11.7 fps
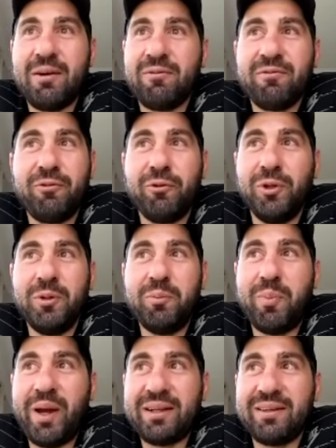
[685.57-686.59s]
no, he was
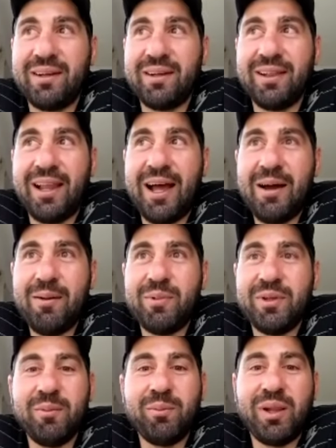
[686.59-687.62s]
fully backed the
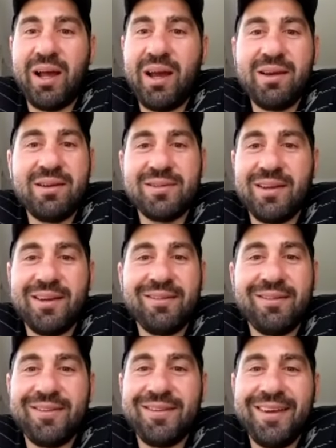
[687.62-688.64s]
club and the
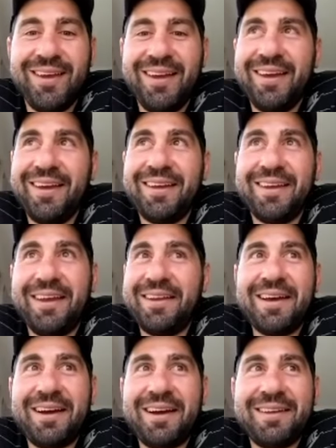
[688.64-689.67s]
players. And
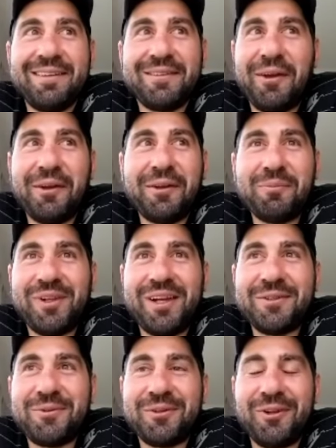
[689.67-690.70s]
yeah, no
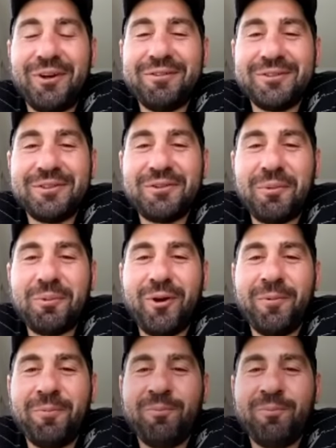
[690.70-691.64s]
complaints with the club, as a top guy.